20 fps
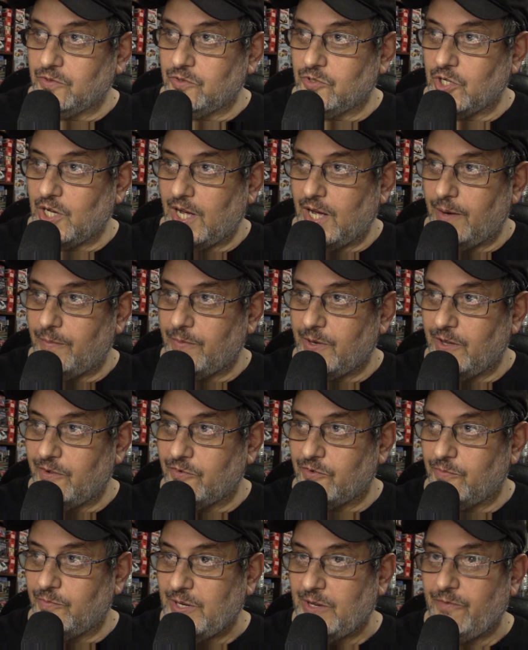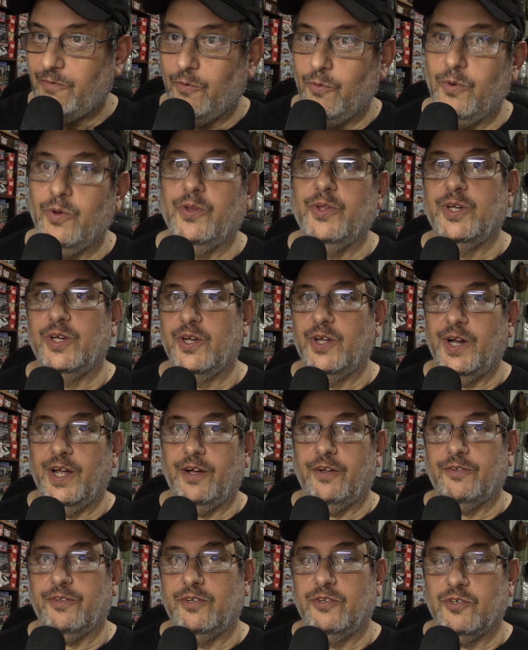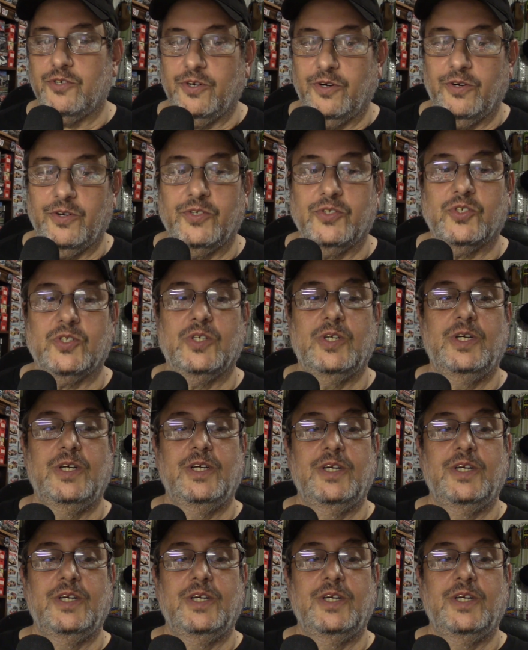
job gives me really good health insurance.